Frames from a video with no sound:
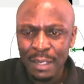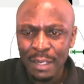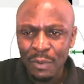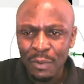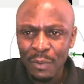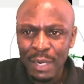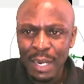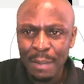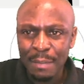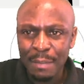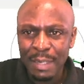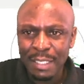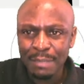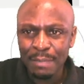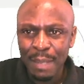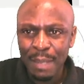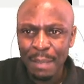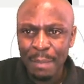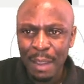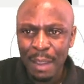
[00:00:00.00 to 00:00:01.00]
When I
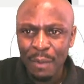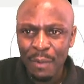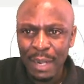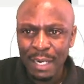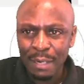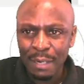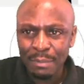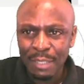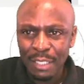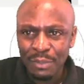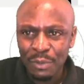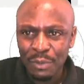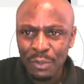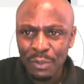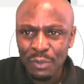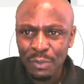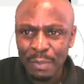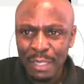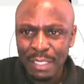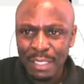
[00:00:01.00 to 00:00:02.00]
multiply by 1, I'm just going
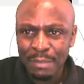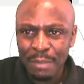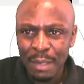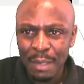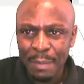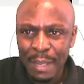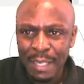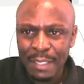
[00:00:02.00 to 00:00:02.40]
to multiply by